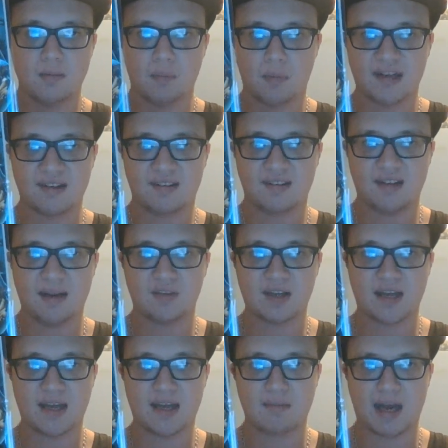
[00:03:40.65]
but at the same
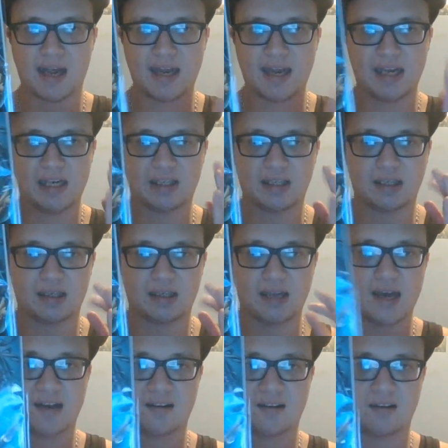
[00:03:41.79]
time, I
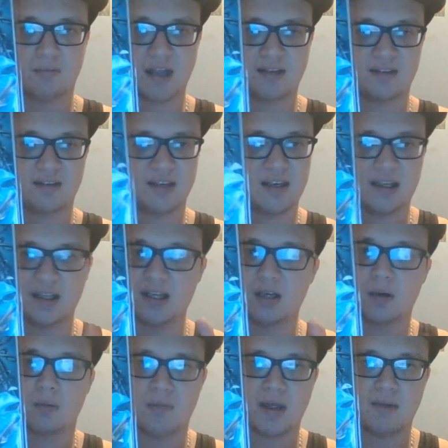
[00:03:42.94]
kind of expected a
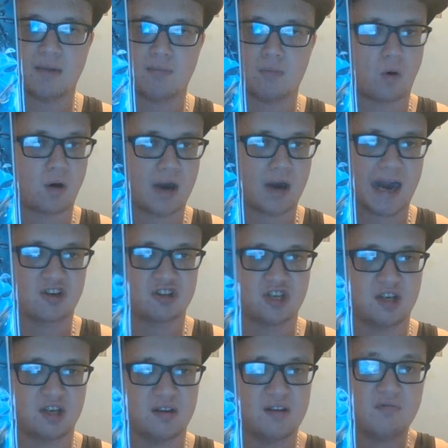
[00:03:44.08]
little bit more
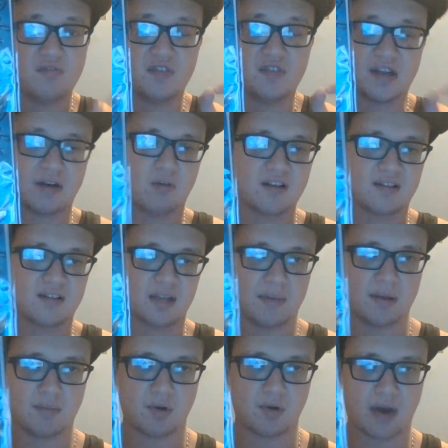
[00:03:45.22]
action. There was a little
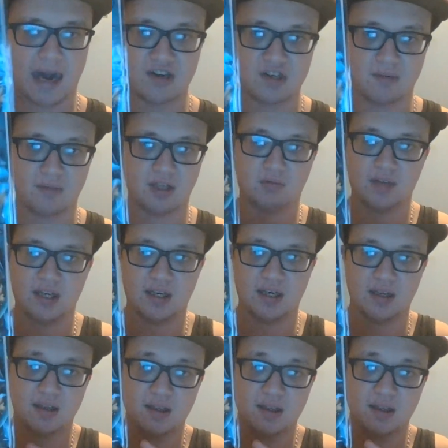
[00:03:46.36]
bit more action between